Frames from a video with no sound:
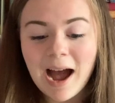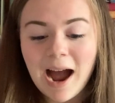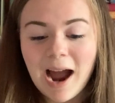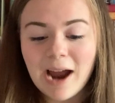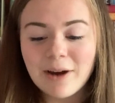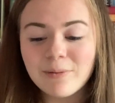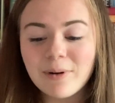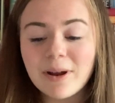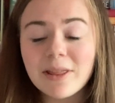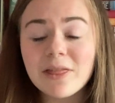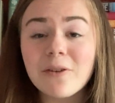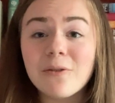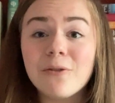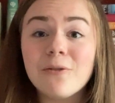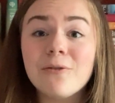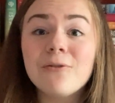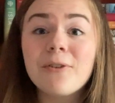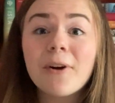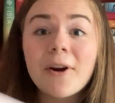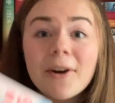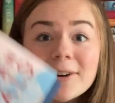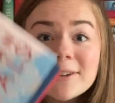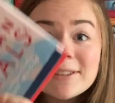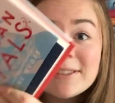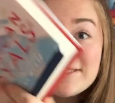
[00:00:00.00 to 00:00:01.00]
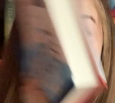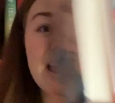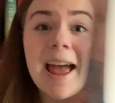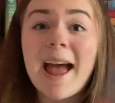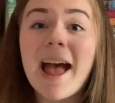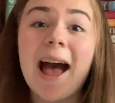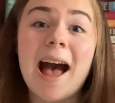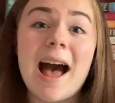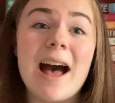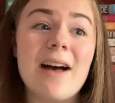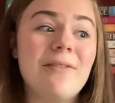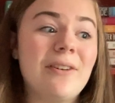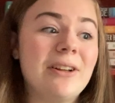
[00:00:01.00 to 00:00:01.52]
I read the first
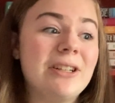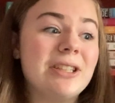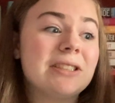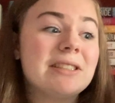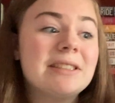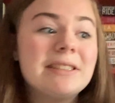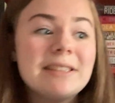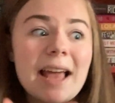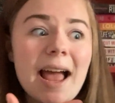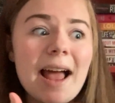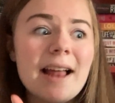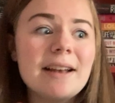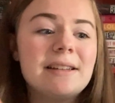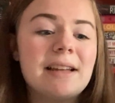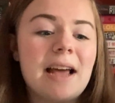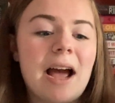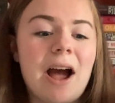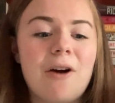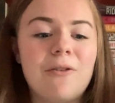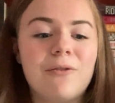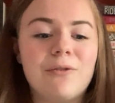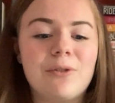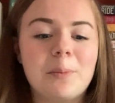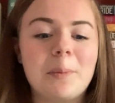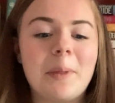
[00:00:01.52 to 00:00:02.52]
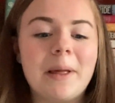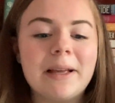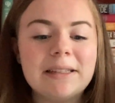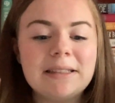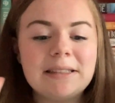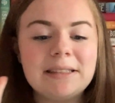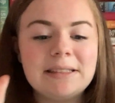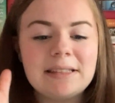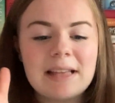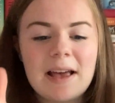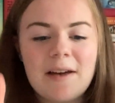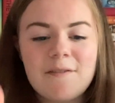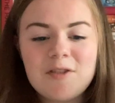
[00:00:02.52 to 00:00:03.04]
half. I just sat down from,
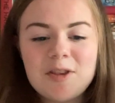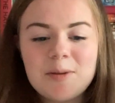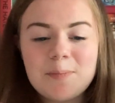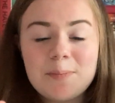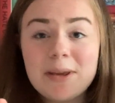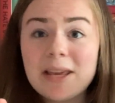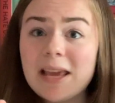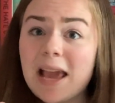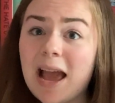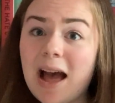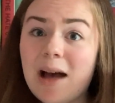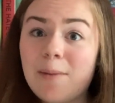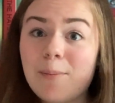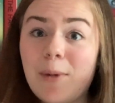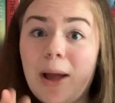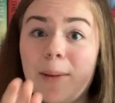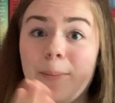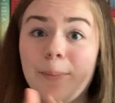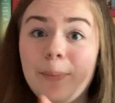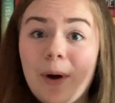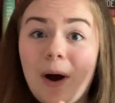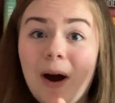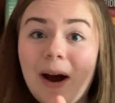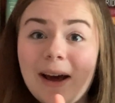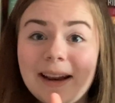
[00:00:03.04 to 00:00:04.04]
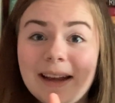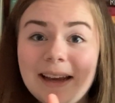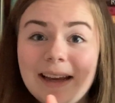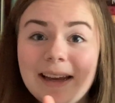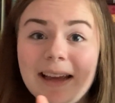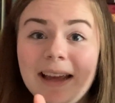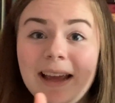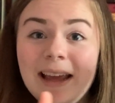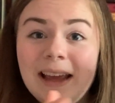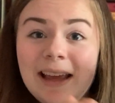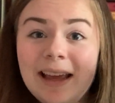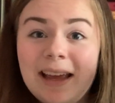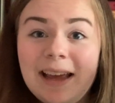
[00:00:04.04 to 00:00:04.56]
7 p.m. I bought it.
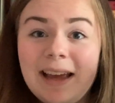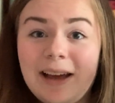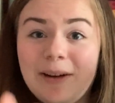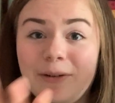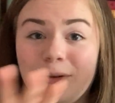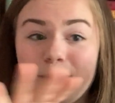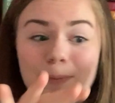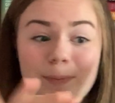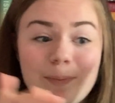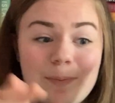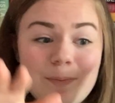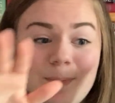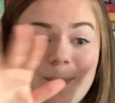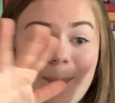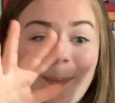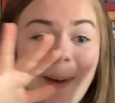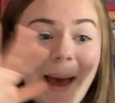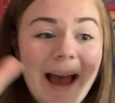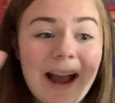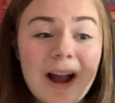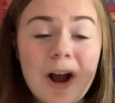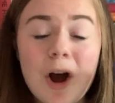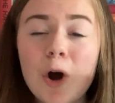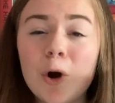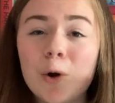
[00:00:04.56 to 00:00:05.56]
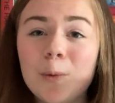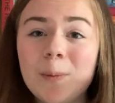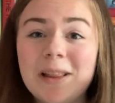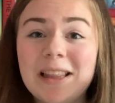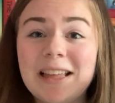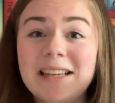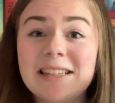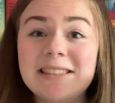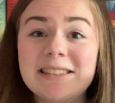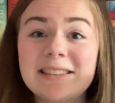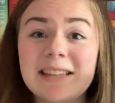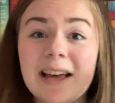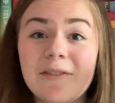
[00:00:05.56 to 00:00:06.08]
I was back home
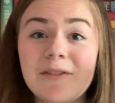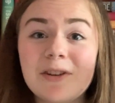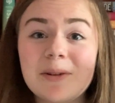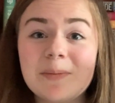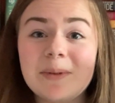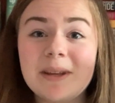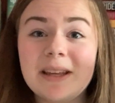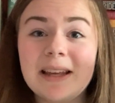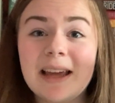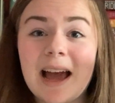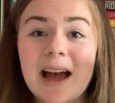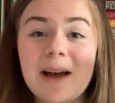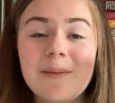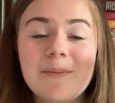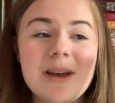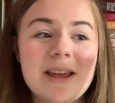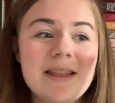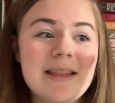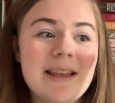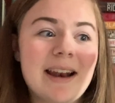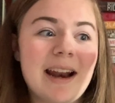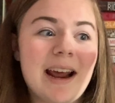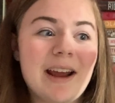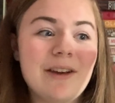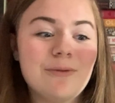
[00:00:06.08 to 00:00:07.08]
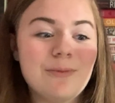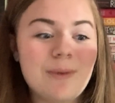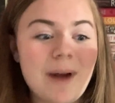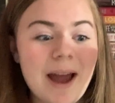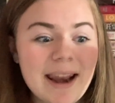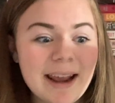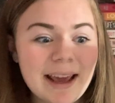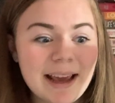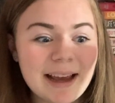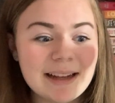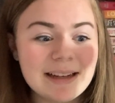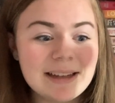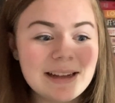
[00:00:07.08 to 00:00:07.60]
at 7 p.m. and then I read
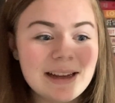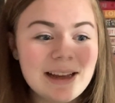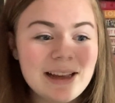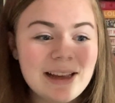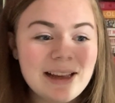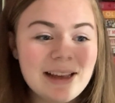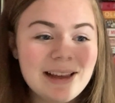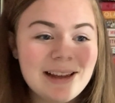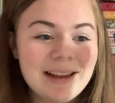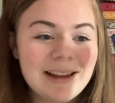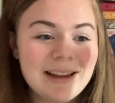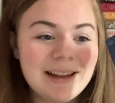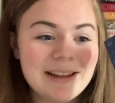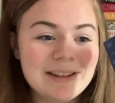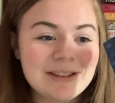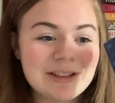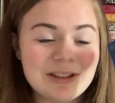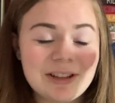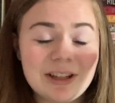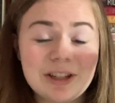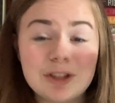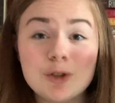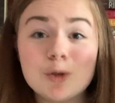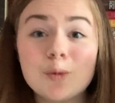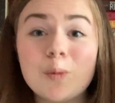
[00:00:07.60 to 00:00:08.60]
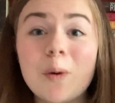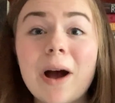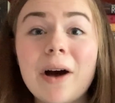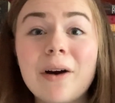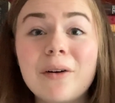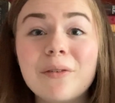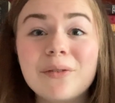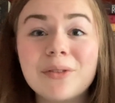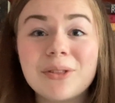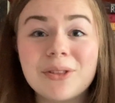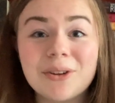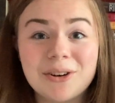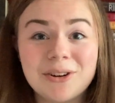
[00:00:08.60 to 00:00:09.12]
it until
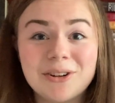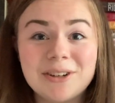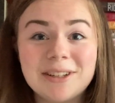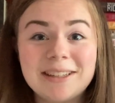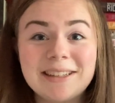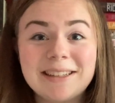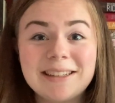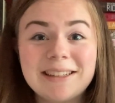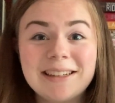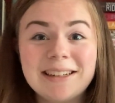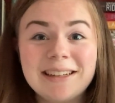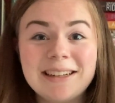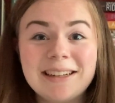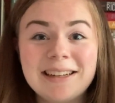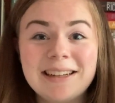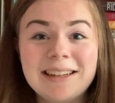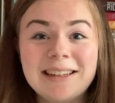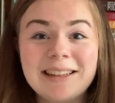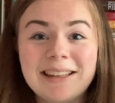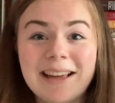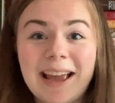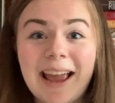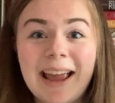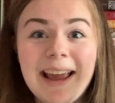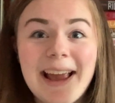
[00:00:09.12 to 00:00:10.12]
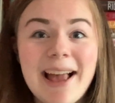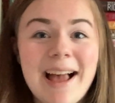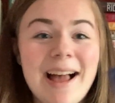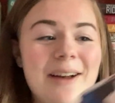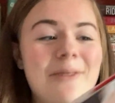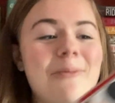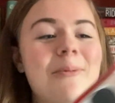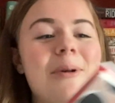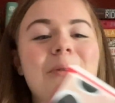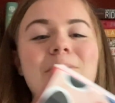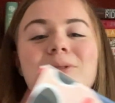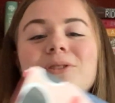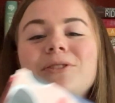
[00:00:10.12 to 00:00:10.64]
12:30
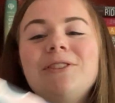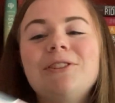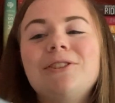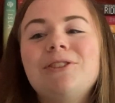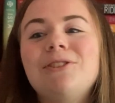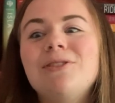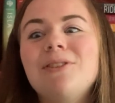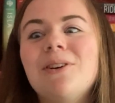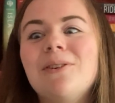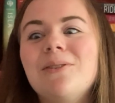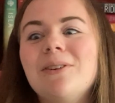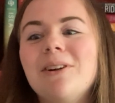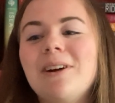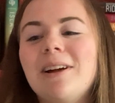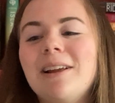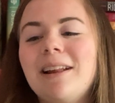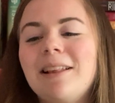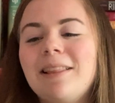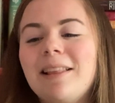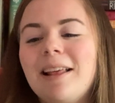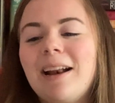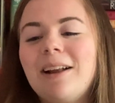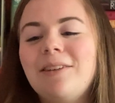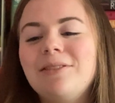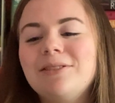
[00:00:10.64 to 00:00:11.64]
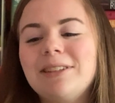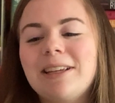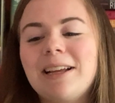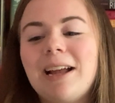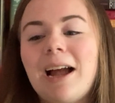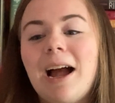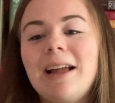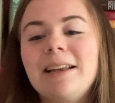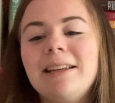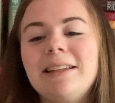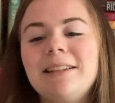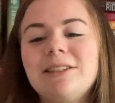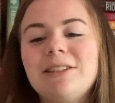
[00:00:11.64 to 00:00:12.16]
a.m. It was just so good. And then I was like,
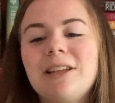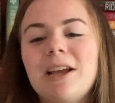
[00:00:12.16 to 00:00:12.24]
I need to